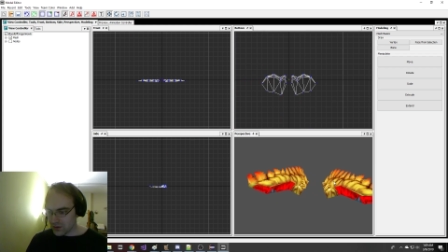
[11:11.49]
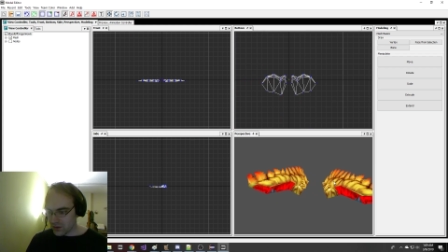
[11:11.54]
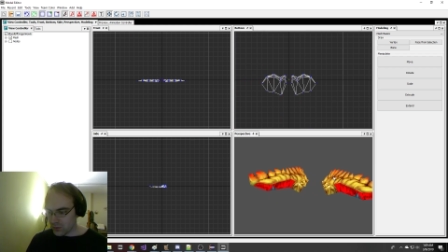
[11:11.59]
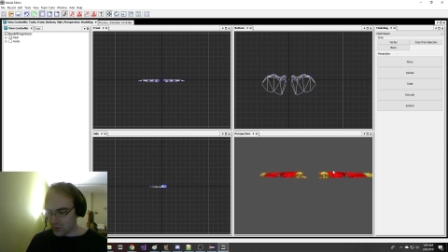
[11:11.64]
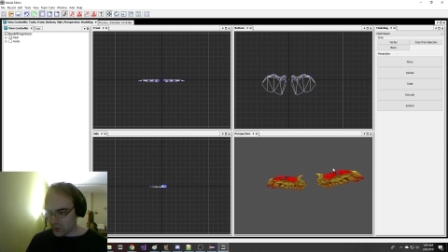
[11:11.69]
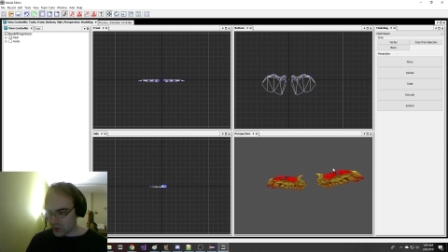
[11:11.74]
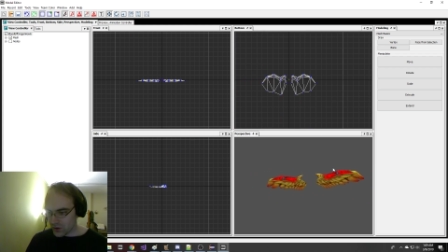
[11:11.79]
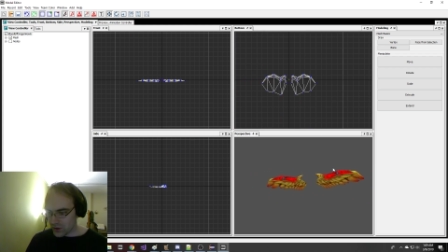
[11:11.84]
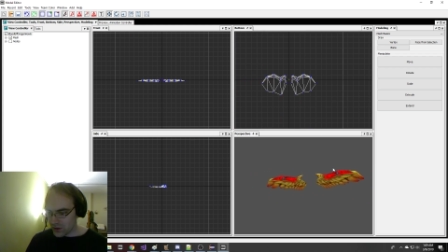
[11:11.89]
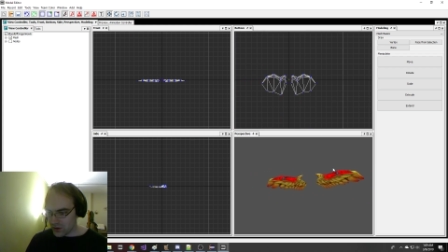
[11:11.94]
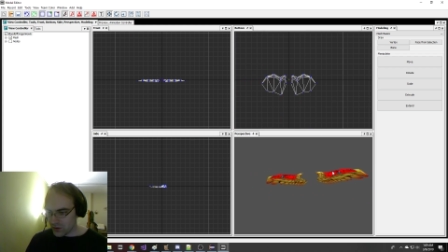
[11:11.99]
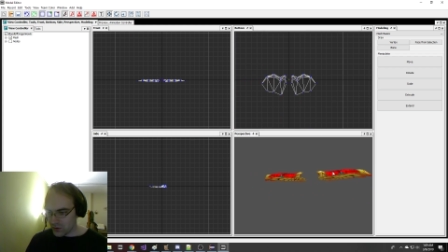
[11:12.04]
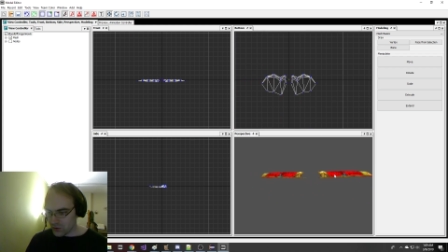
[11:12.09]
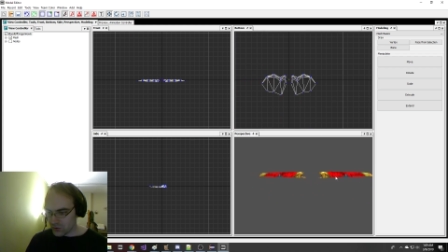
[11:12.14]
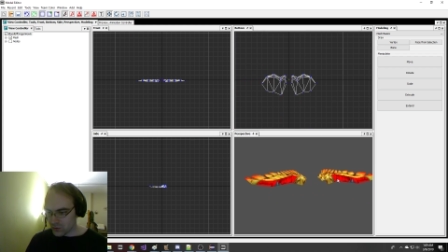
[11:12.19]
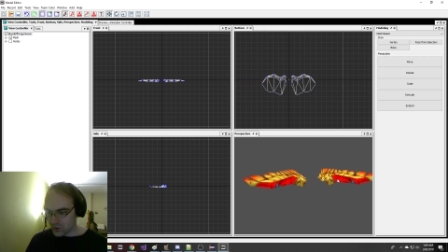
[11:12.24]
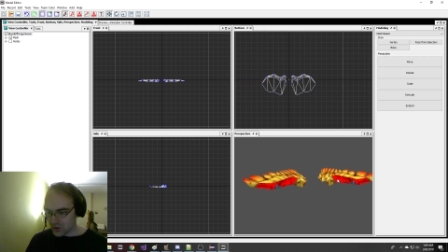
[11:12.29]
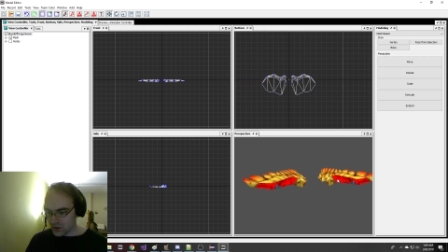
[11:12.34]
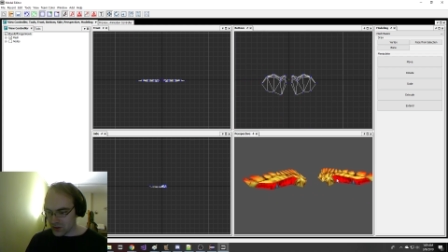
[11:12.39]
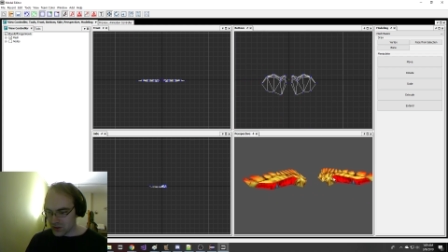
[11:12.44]
And what we're going to do is
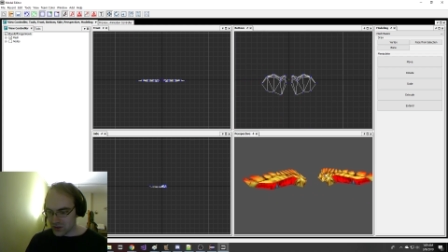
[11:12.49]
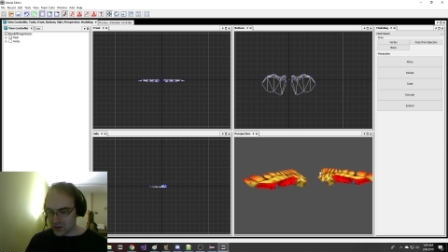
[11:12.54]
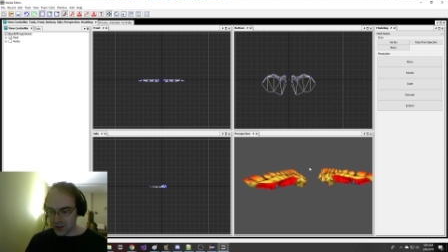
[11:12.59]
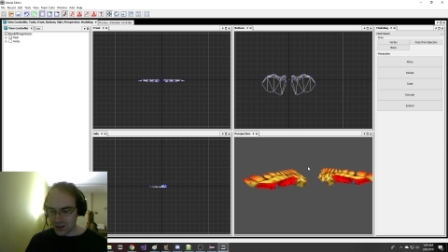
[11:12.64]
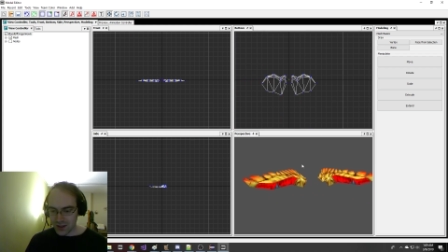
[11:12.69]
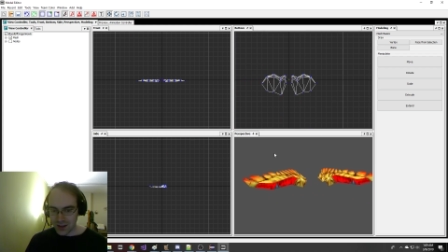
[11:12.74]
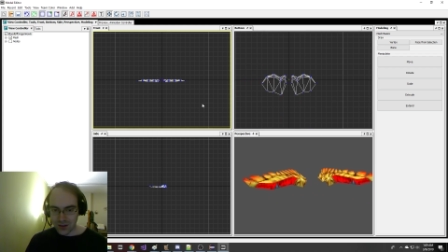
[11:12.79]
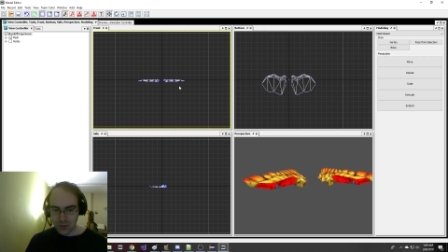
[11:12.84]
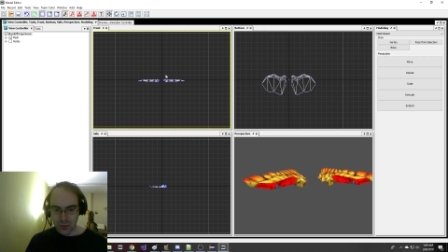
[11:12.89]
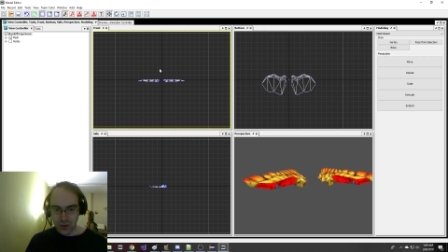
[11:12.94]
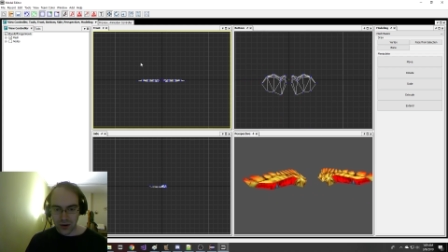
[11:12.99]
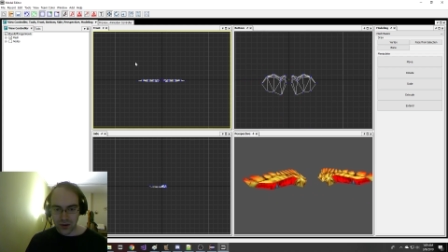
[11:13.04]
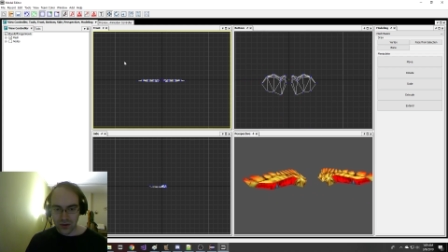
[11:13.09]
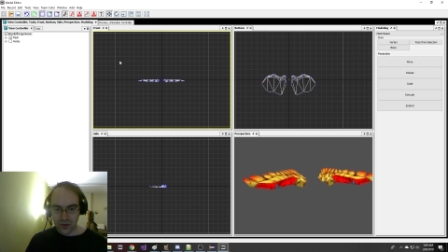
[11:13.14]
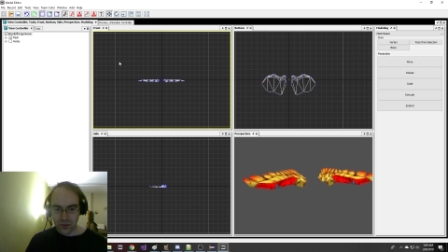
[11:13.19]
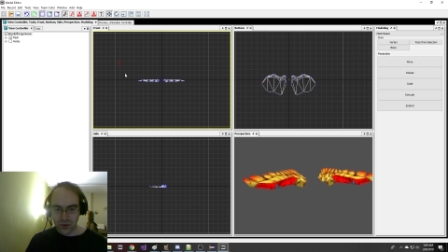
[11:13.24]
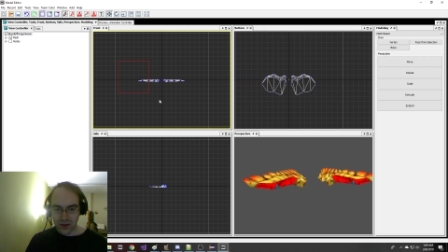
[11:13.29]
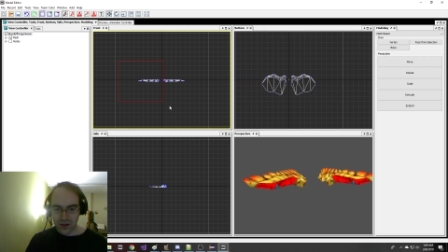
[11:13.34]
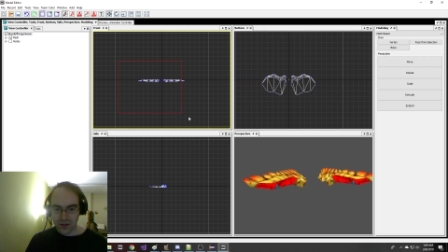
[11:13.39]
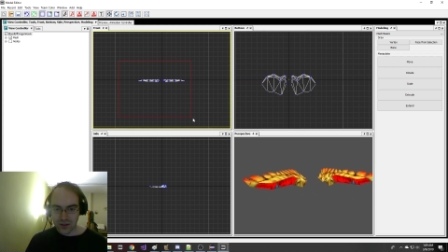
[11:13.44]
we're going to stick that pair of
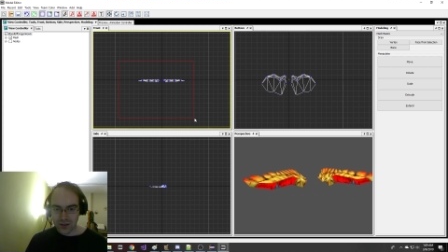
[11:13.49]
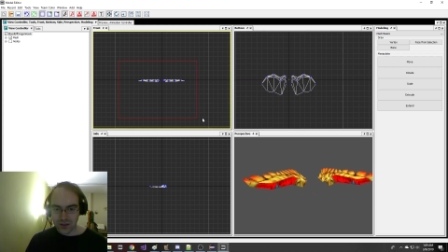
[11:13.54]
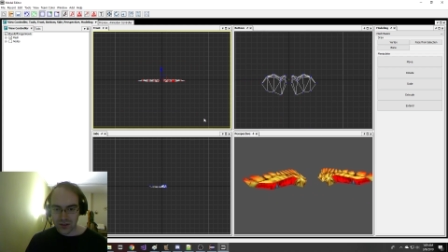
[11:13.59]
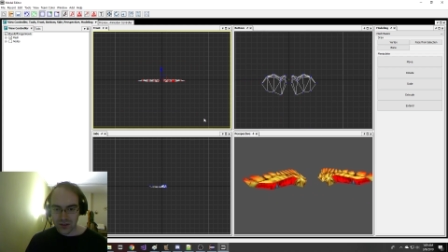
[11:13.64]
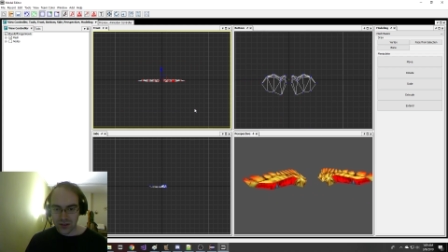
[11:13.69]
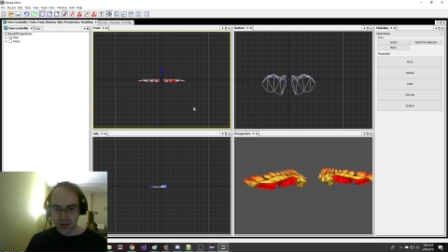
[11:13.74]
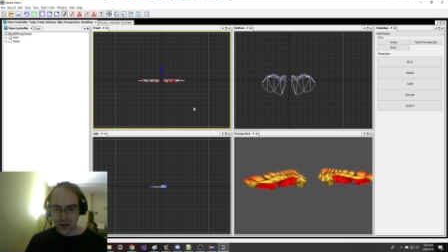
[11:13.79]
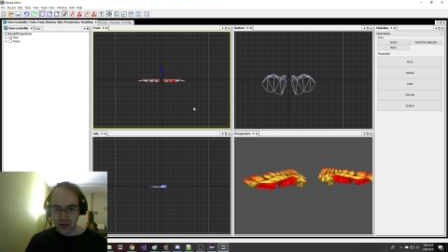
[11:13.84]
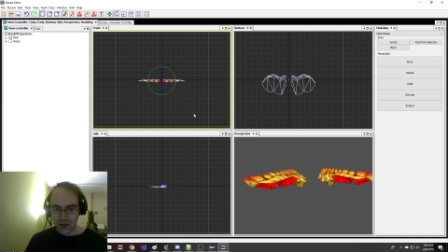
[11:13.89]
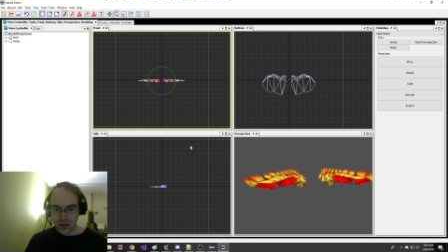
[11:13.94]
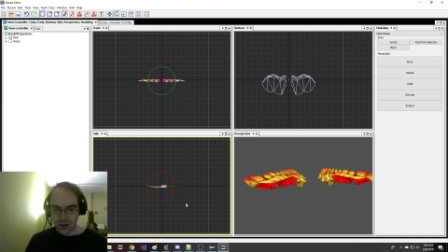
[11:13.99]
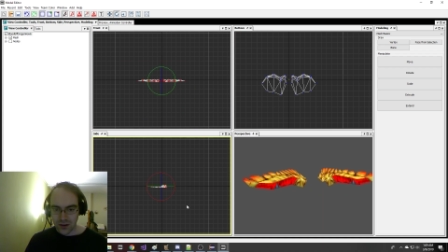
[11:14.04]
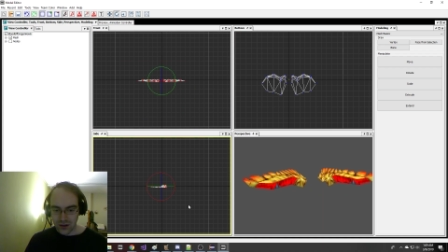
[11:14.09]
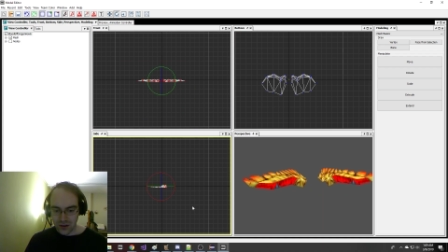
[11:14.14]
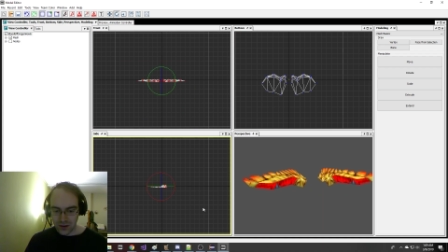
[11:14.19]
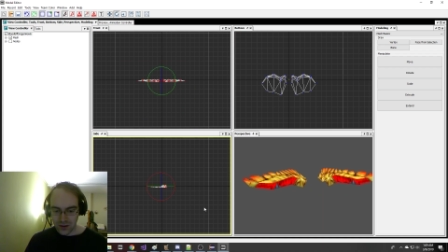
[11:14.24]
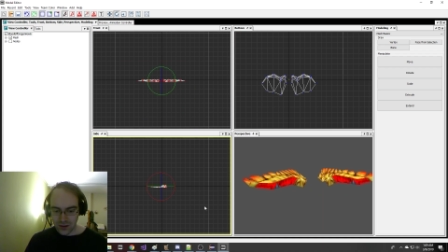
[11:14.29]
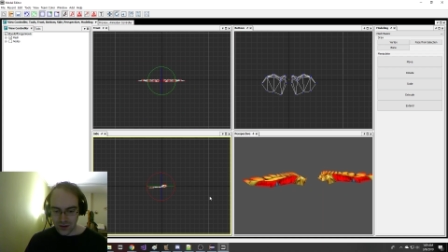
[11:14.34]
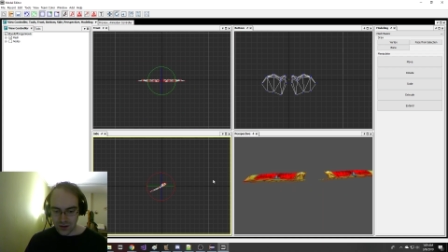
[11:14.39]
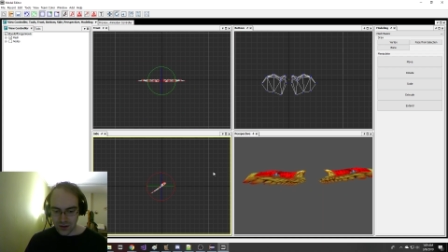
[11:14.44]
wings
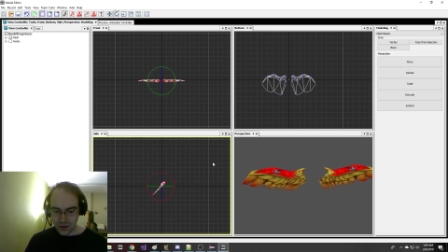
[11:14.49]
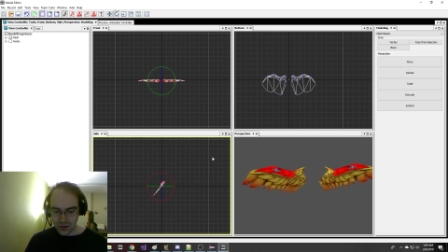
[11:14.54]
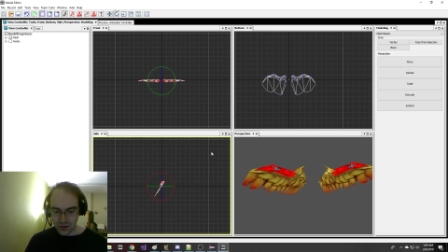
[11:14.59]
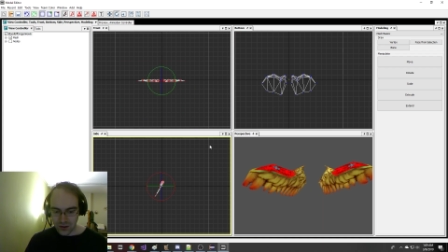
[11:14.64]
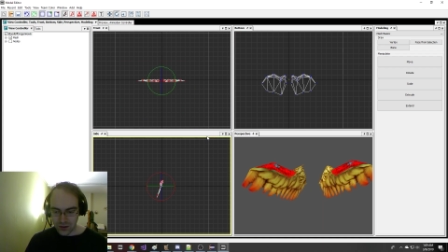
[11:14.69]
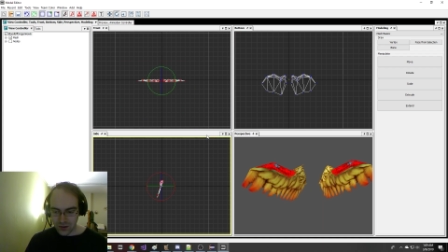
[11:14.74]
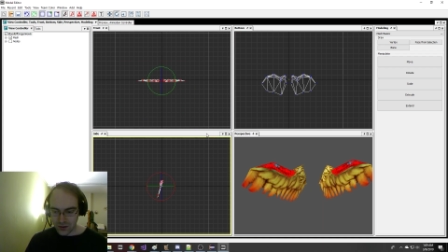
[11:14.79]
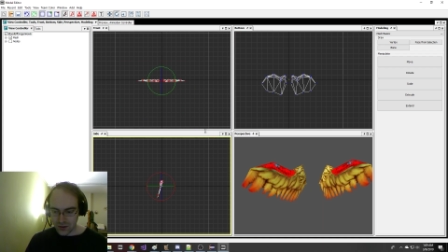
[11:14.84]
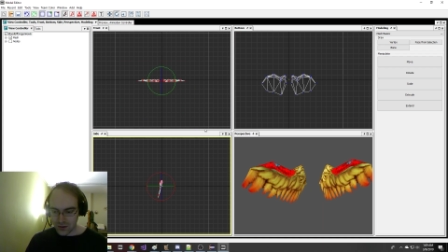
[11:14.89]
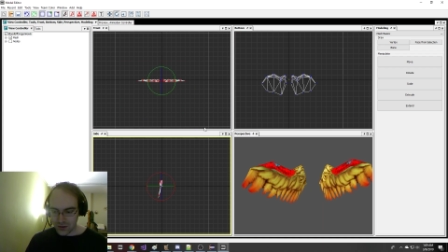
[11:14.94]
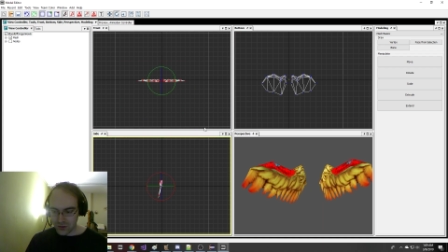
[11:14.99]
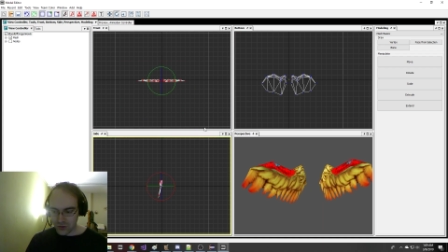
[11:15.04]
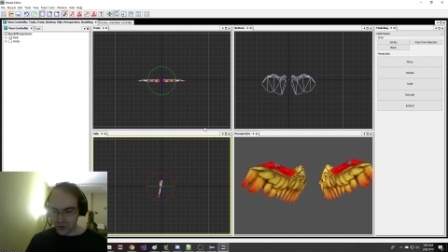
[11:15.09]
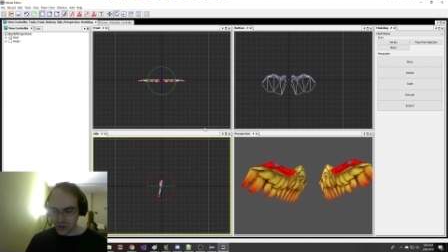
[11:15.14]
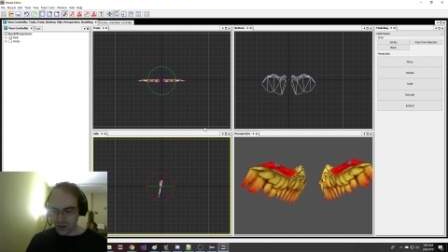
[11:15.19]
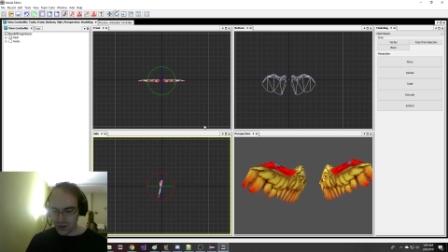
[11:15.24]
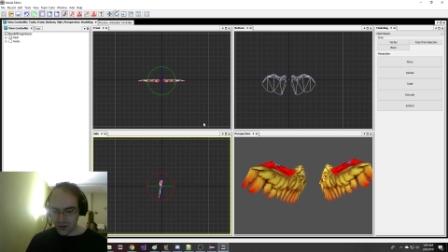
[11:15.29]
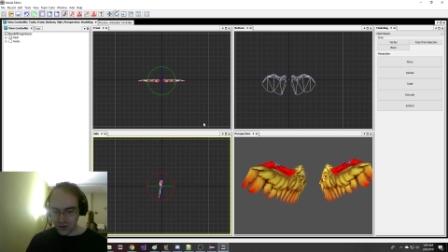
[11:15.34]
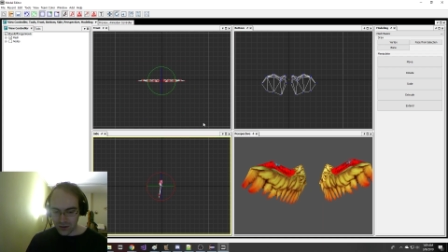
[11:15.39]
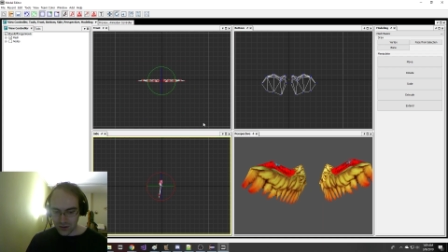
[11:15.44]
on
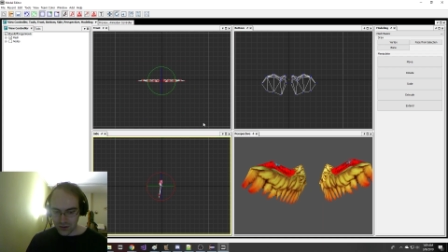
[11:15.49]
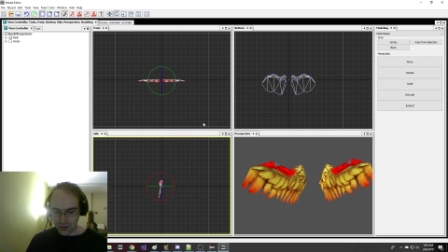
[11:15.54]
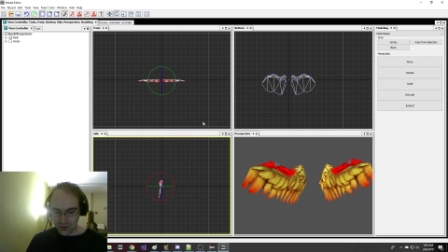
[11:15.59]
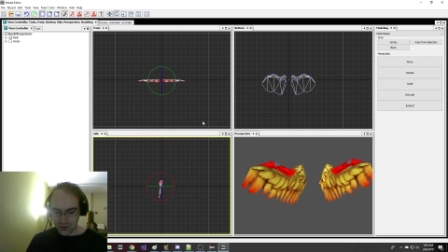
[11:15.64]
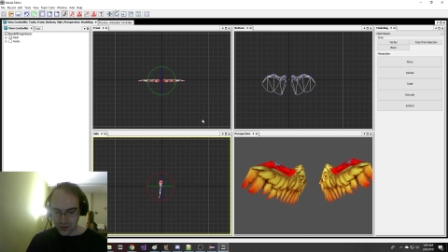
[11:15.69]
Jaina.